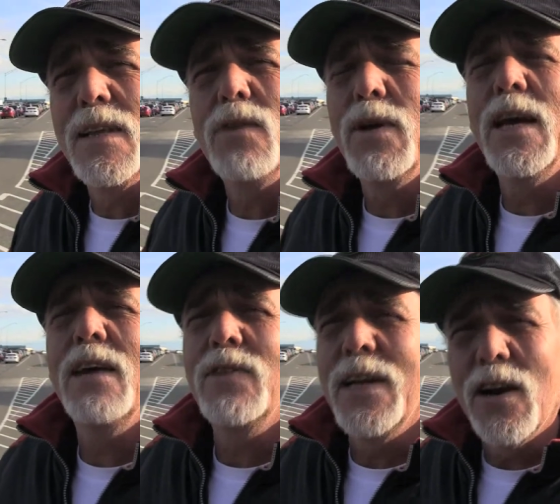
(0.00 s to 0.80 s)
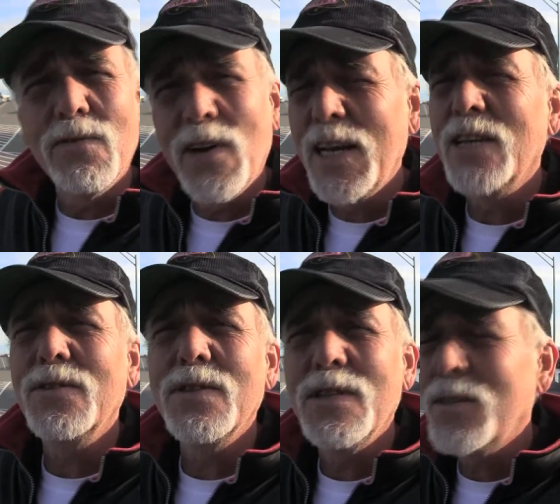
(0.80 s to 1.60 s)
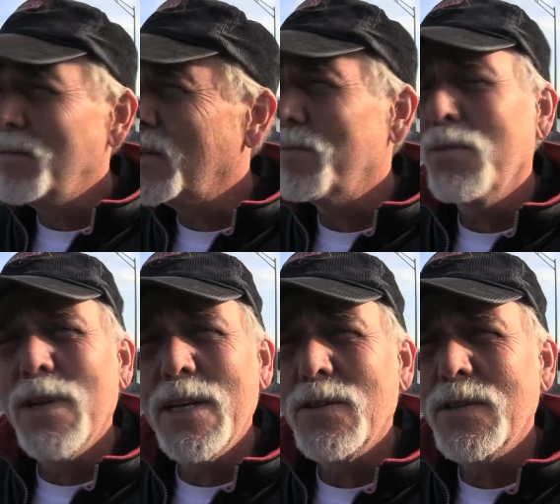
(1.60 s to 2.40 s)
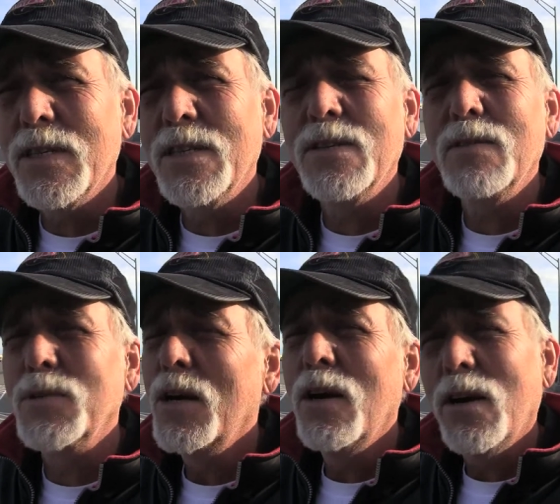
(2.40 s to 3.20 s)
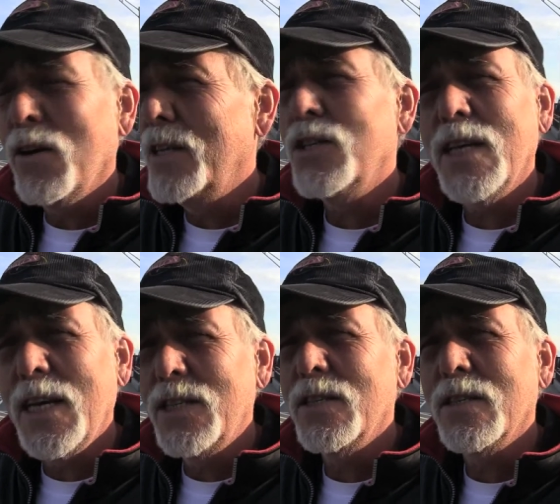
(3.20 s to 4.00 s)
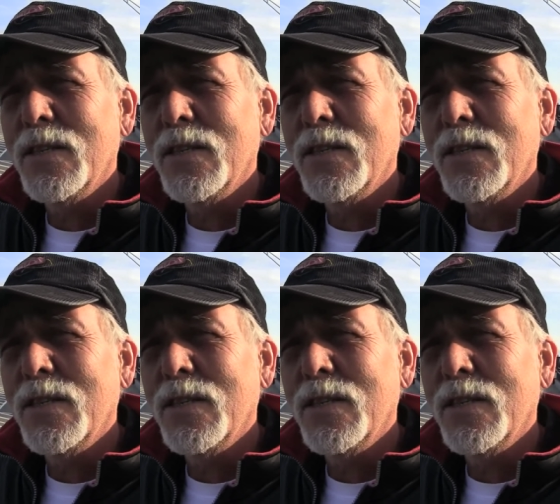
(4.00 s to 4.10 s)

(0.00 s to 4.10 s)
that we have today. Our financial systems, our political systems, our education